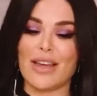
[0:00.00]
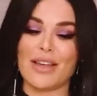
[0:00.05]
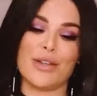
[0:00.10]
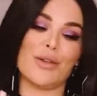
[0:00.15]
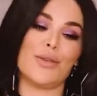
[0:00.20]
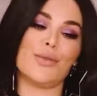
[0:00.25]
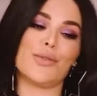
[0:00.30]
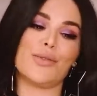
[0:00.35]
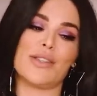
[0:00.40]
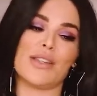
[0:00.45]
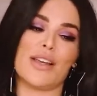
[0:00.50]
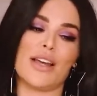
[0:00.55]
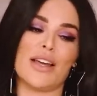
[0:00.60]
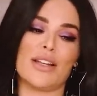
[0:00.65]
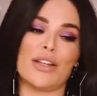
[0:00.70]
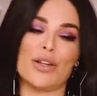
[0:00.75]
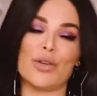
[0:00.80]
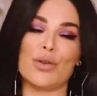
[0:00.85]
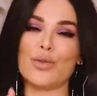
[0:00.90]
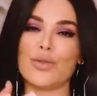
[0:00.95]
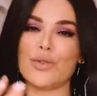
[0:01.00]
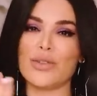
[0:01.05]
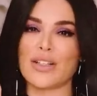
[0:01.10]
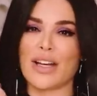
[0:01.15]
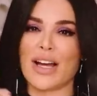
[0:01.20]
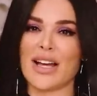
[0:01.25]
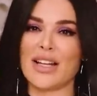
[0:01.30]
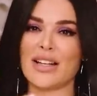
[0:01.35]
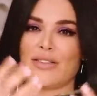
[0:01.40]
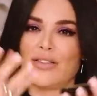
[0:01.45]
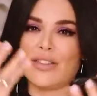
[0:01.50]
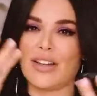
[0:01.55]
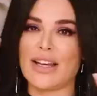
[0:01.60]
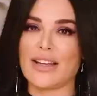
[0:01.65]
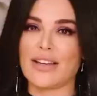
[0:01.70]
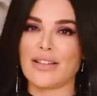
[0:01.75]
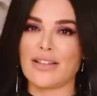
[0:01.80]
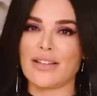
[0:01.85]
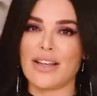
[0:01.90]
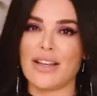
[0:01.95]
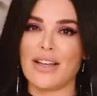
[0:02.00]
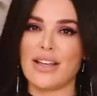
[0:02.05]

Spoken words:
use an oud kind of like